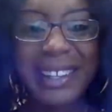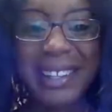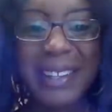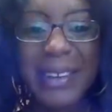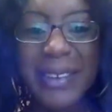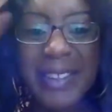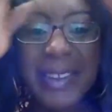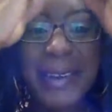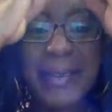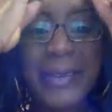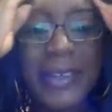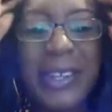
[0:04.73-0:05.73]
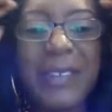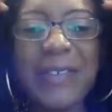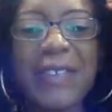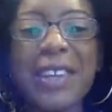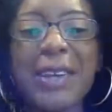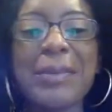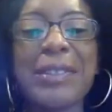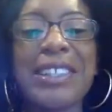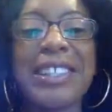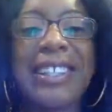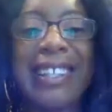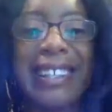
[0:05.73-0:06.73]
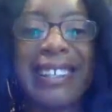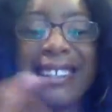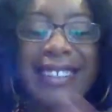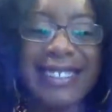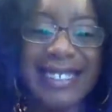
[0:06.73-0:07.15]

Hello there, royal family.